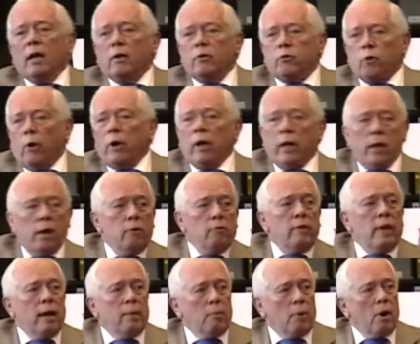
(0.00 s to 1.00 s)
jointly owned
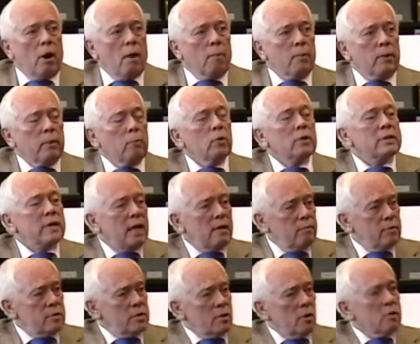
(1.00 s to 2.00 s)
that property. Well,
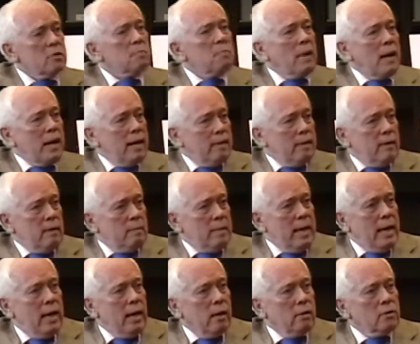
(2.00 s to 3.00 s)
David starts buying them
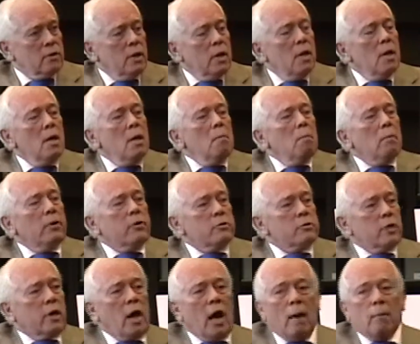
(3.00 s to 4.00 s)
out. But
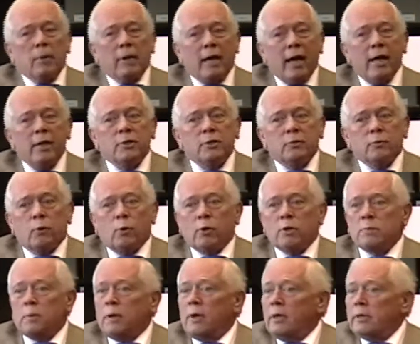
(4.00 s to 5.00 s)
there's a complication, of
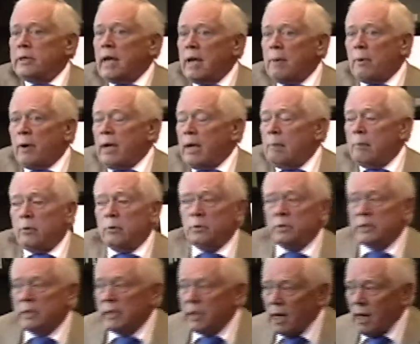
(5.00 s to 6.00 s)
course, because Abraham, who
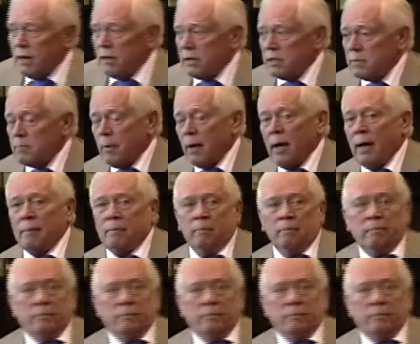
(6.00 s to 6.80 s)
was the youngest by